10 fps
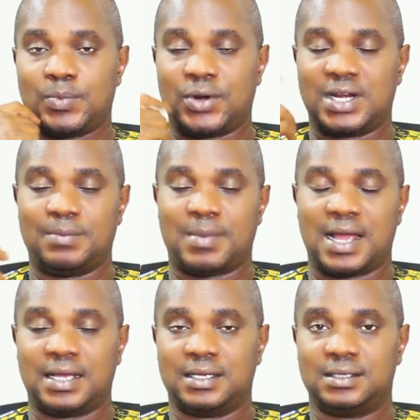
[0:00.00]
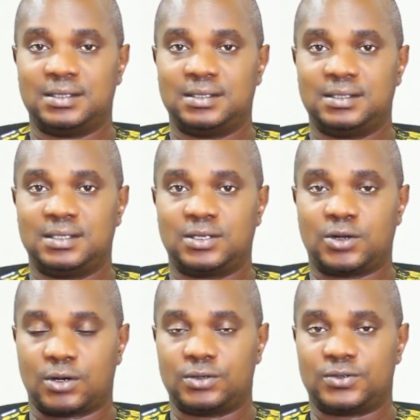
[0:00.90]
put it in my
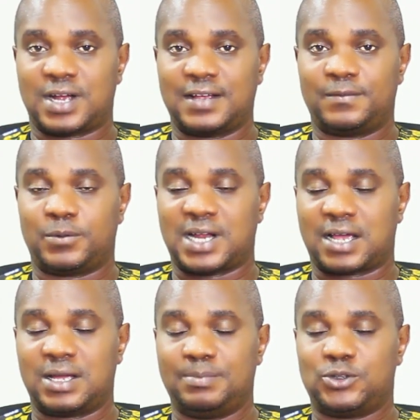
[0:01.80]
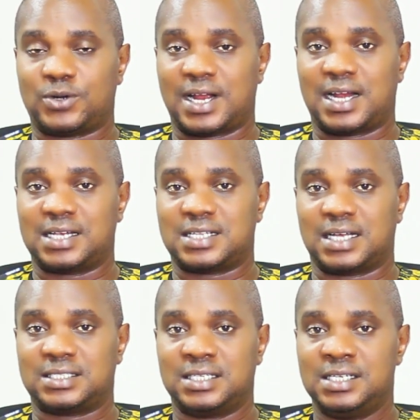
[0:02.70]
Google Drive, but I came to realize
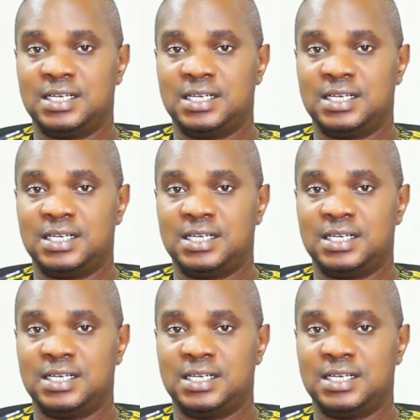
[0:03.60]
that